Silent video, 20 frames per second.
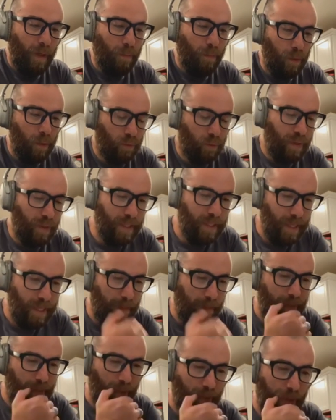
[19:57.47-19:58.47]
most recent
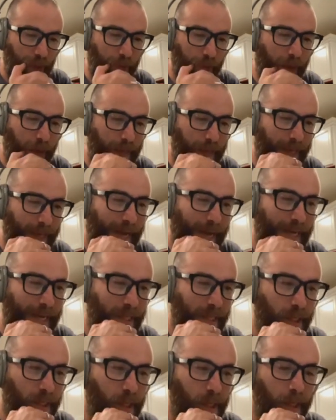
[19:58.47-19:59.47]
episode of the
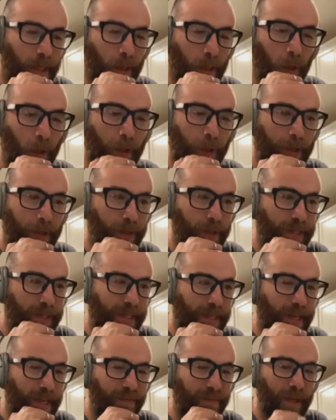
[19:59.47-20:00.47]
podcast earlier
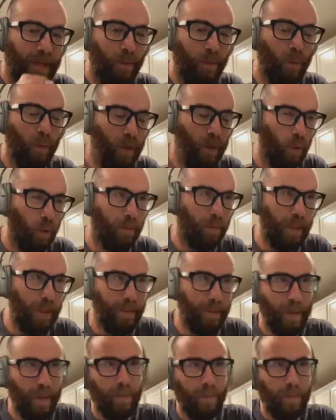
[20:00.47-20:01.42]
this evening. We normally